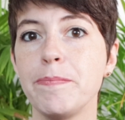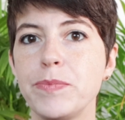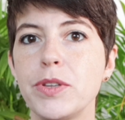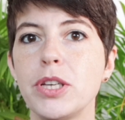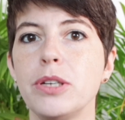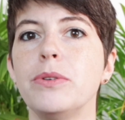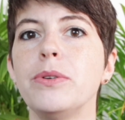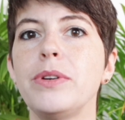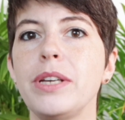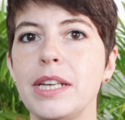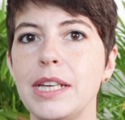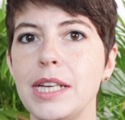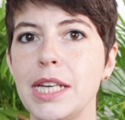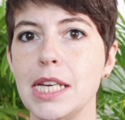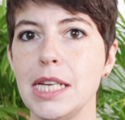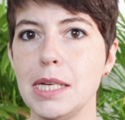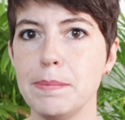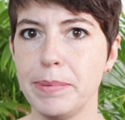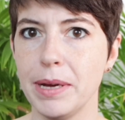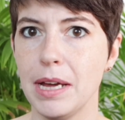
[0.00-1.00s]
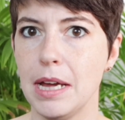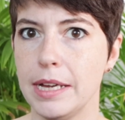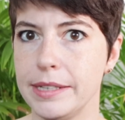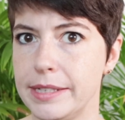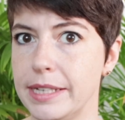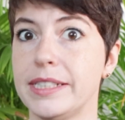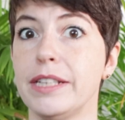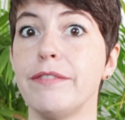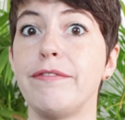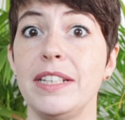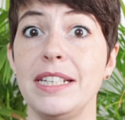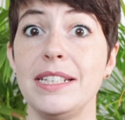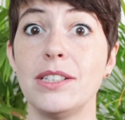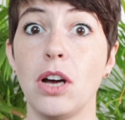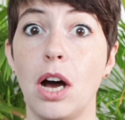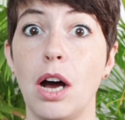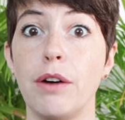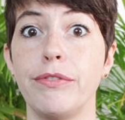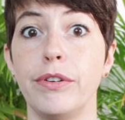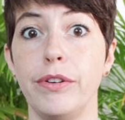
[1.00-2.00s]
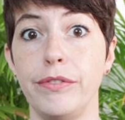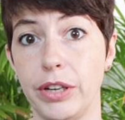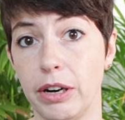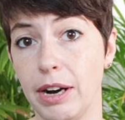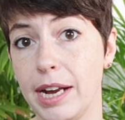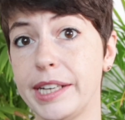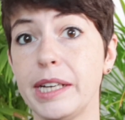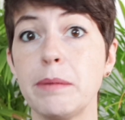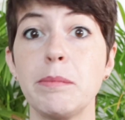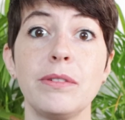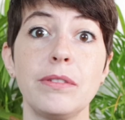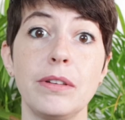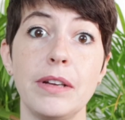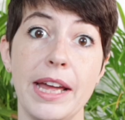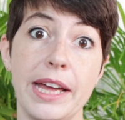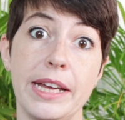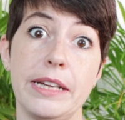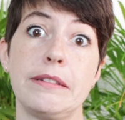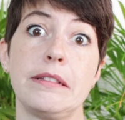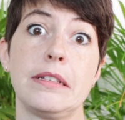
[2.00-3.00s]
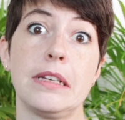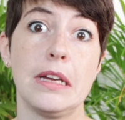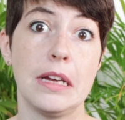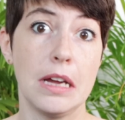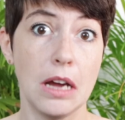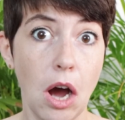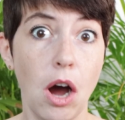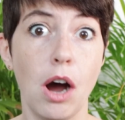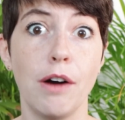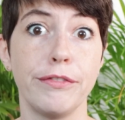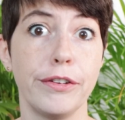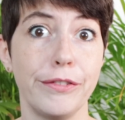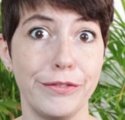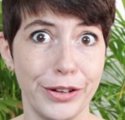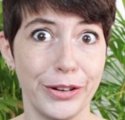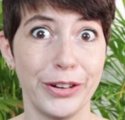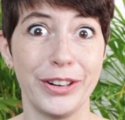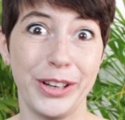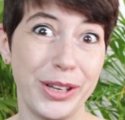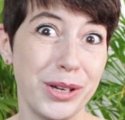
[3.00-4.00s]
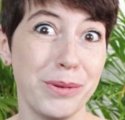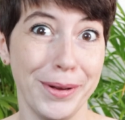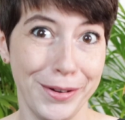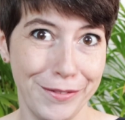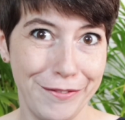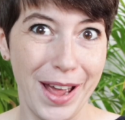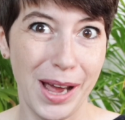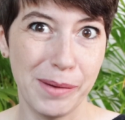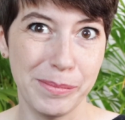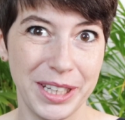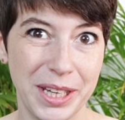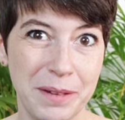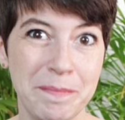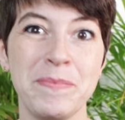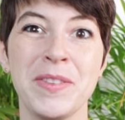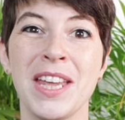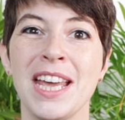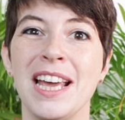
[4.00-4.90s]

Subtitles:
to keep ticks and fleas off of your animal and off of your human family.